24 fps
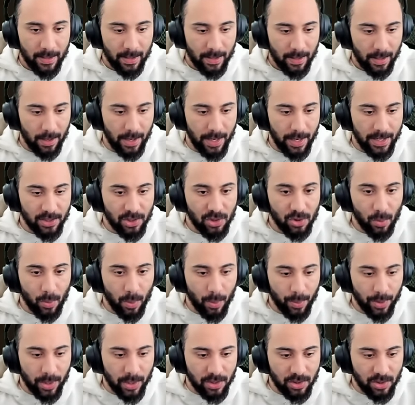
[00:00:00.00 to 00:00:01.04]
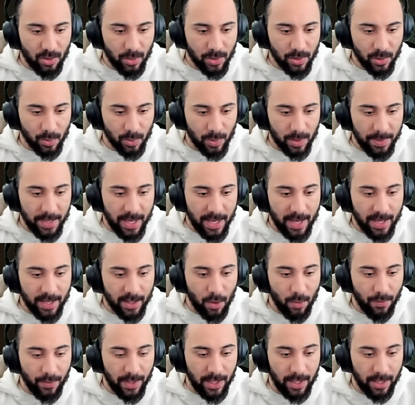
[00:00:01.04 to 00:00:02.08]
All right, so what we're going to do is we're going to be heading
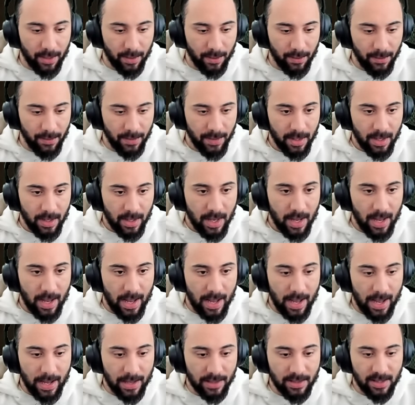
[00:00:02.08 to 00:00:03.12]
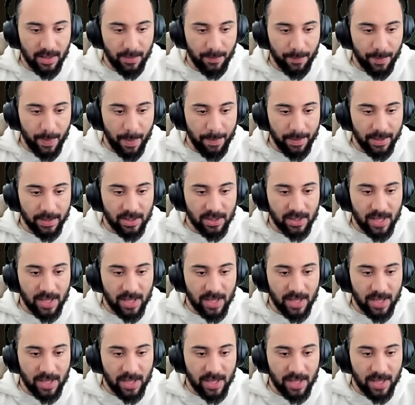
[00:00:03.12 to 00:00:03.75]
over here uh, to, I'm going to